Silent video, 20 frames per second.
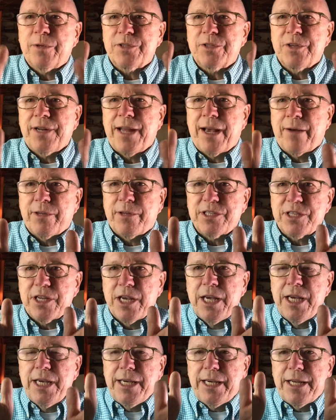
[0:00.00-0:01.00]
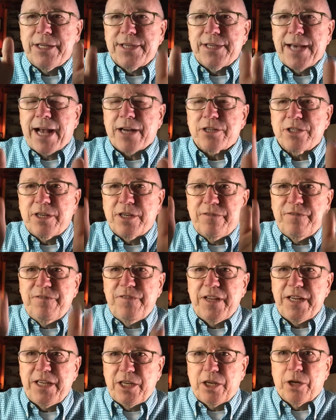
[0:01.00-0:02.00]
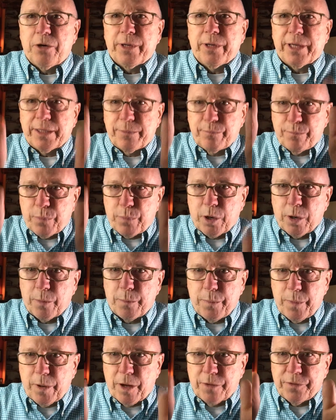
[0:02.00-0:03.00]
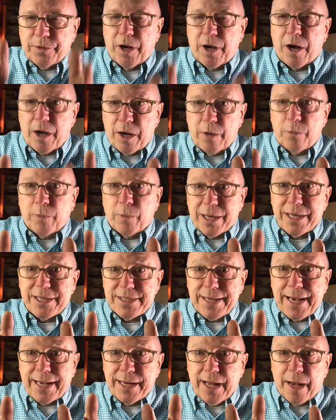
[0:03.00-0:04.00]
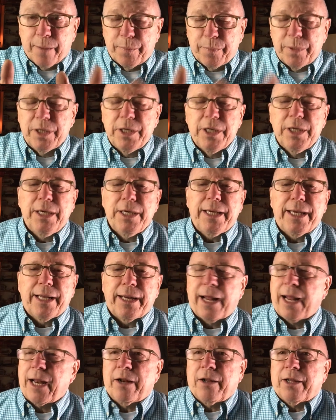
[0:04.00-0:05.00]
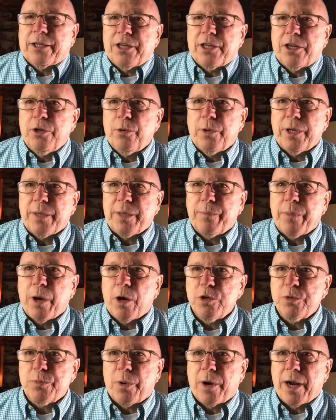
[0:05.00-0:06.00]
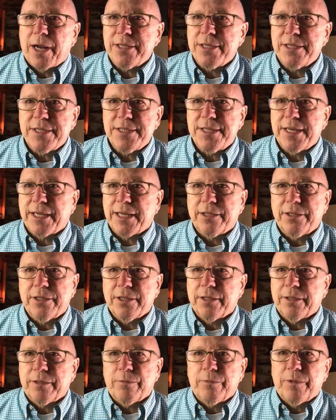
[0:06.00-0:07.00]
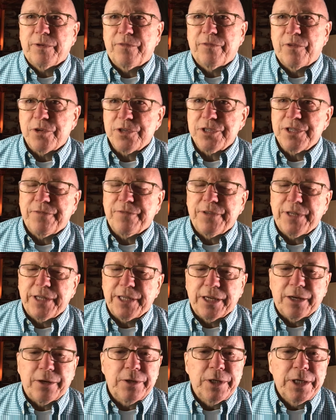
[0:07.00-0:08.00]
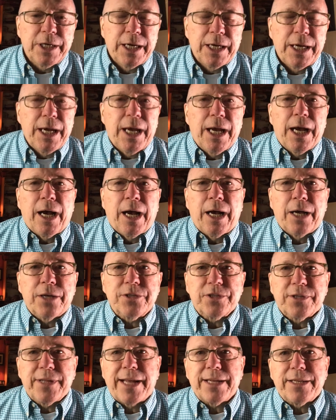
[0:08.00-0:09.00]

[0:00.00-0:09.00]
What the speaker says: so now it's actually videoing on the right side up, and I don't have to do any post-processing to reverse the video. So